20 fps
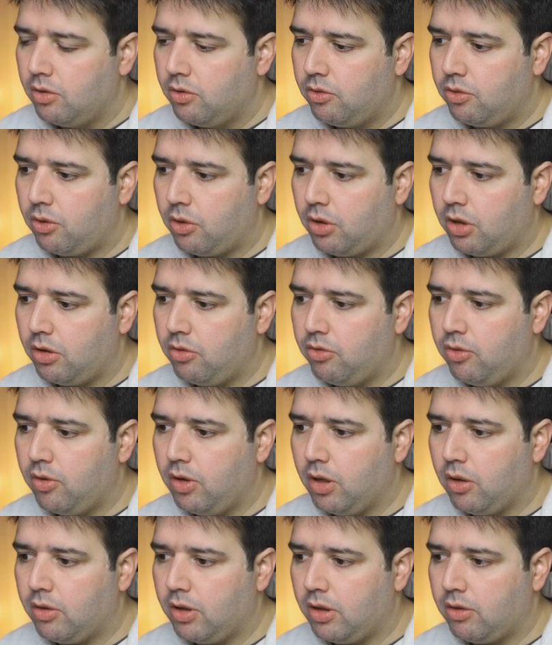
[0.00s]
So you can see
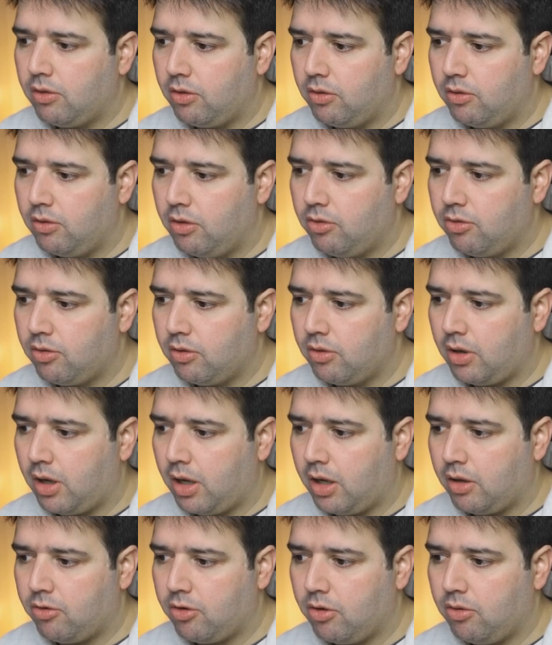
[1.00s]
now that these
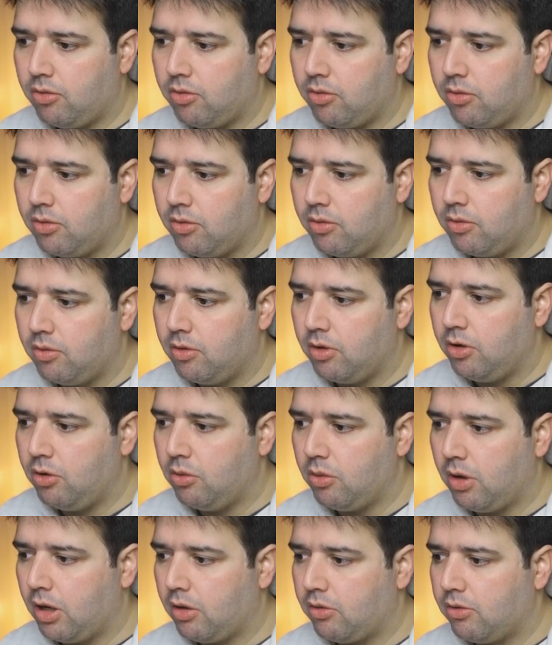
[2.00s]
assets, the
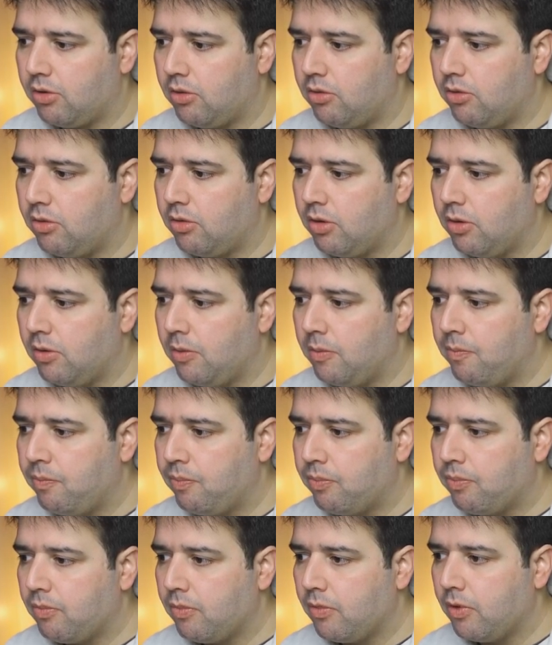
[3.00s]
new assets,
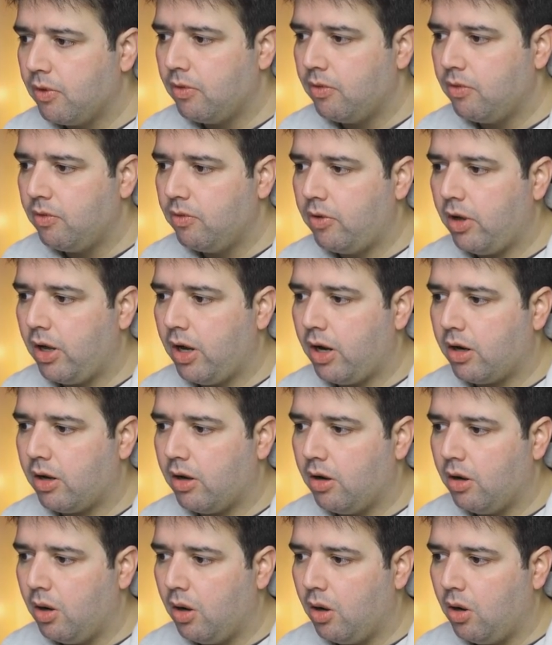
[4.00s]
they are
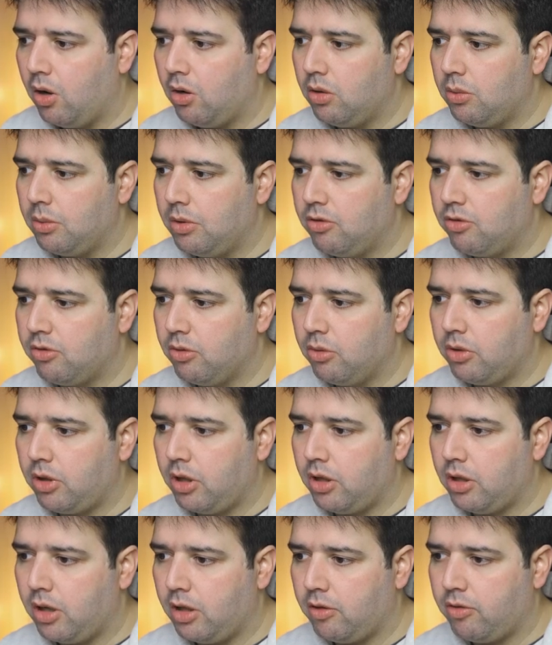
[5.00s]
always
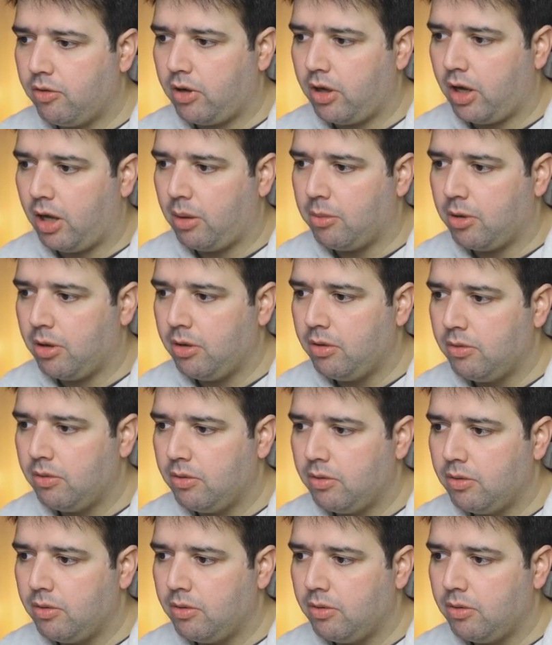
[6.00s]
looking at the camera